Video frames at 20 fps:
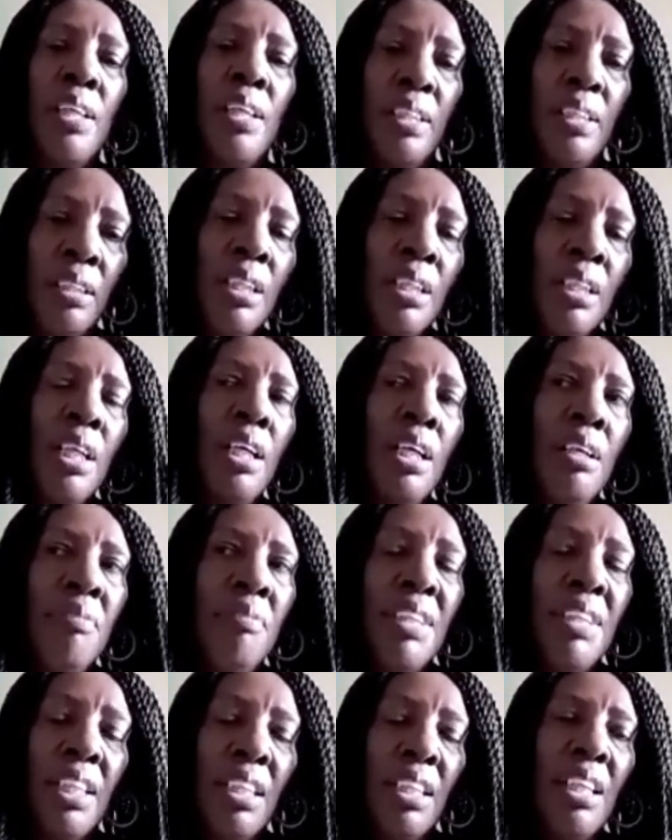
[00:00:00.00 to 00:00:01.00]
And I'm
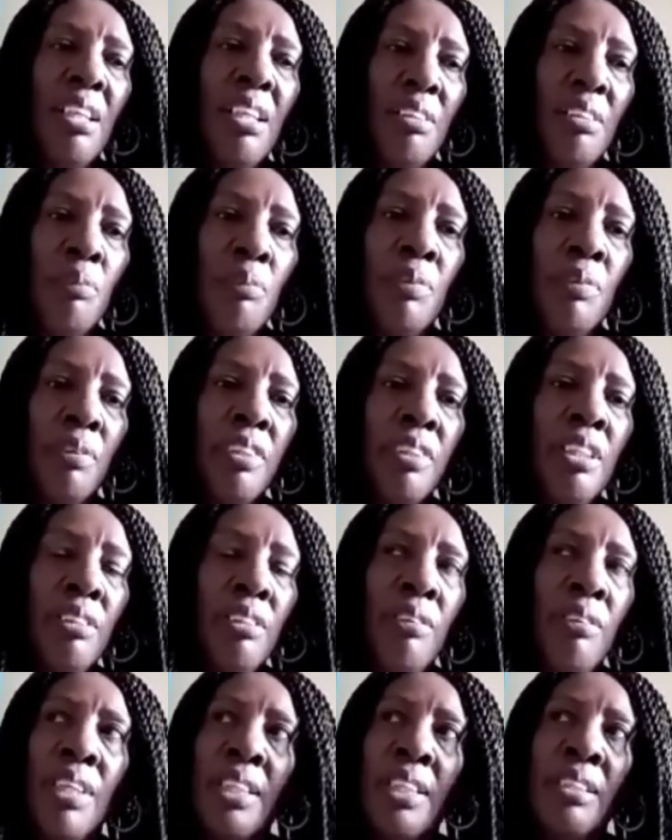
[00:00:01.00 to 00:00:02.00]
thinking, yeah, you
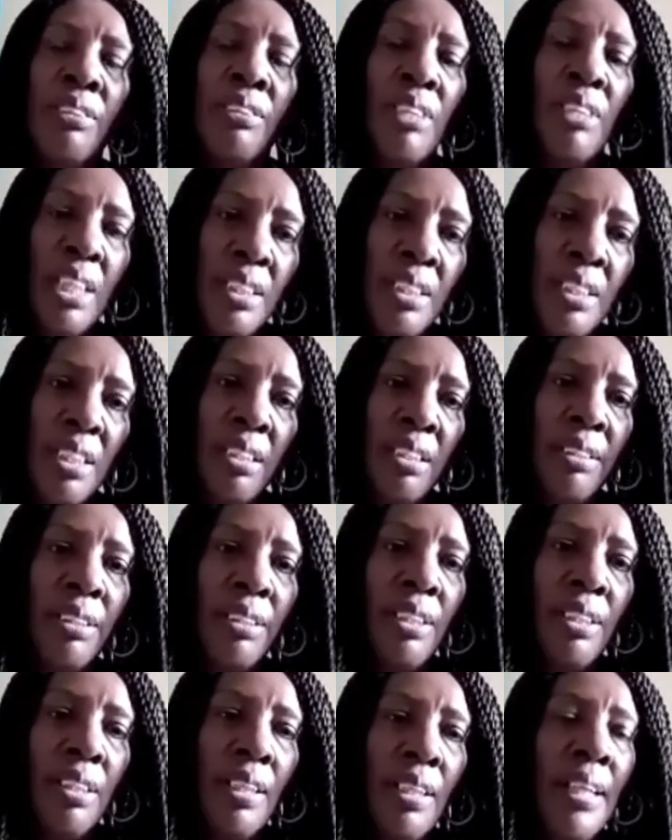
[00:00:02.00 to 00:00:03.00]
know, that's a good idea.
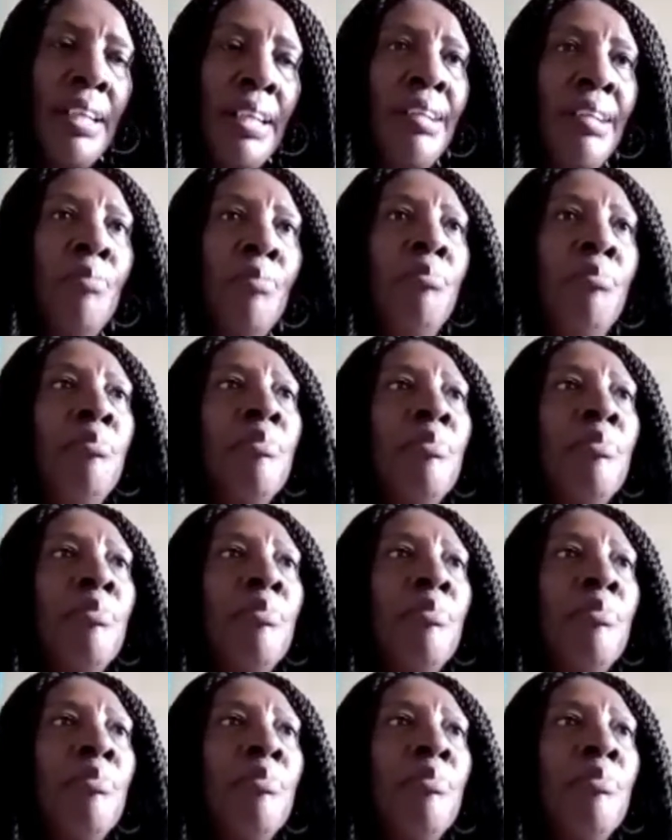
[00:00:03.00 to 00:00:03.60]
And